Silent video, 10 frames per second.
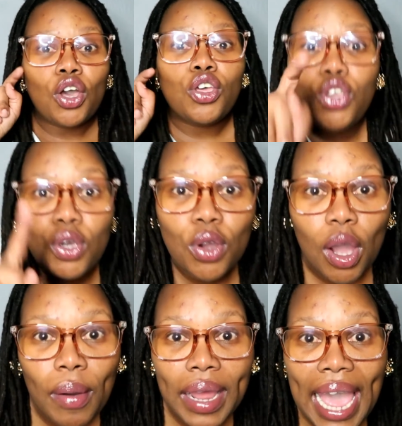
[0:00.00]
You
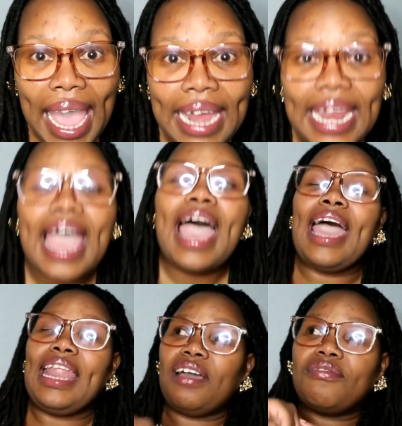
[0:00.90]
go ahead
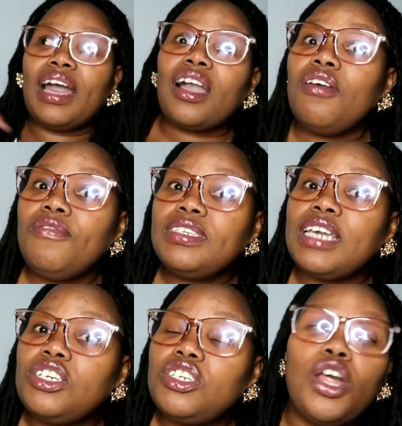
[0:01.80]
and have that
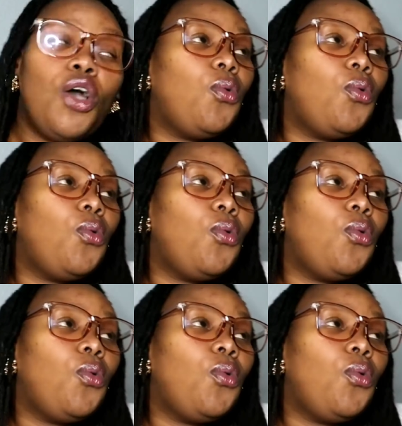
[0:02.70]
conversation